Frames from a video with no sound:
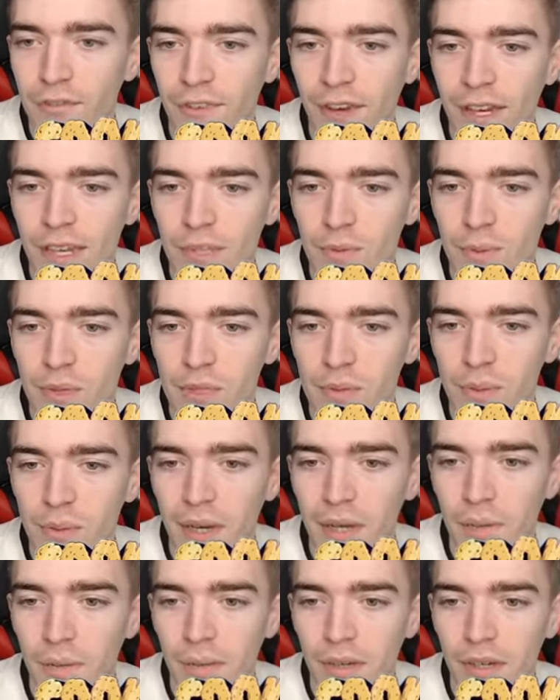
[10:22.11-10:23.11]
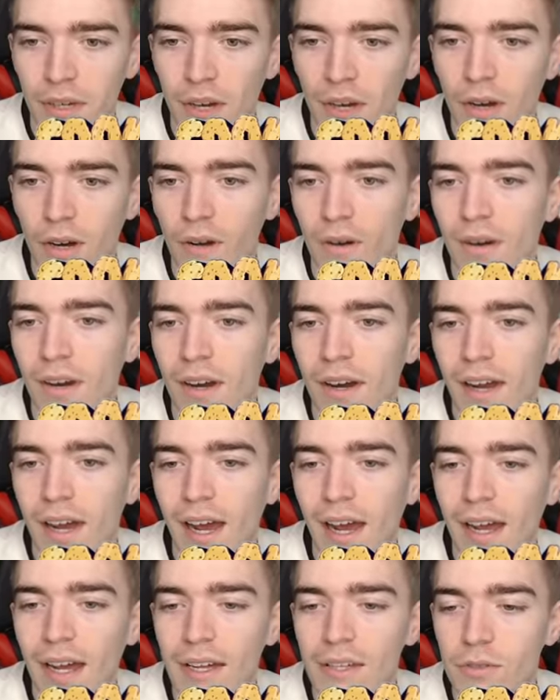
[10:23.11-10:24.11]
face which way you want to go
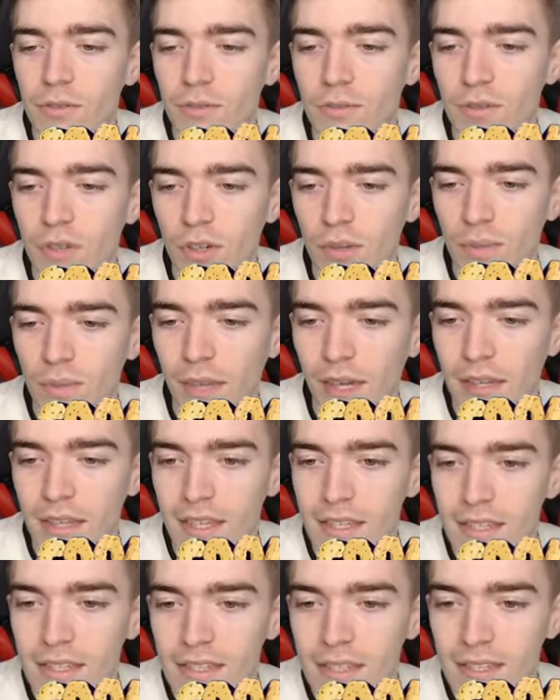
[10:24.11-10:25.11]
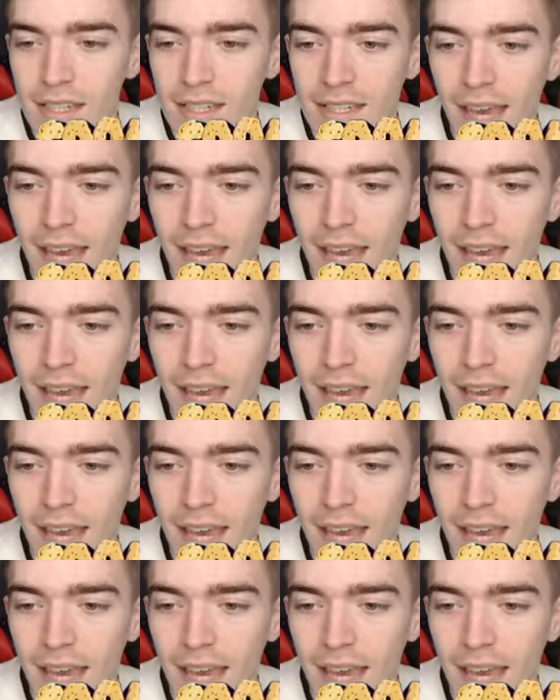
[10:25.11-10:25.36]
and you'll zoom. Like this isn't a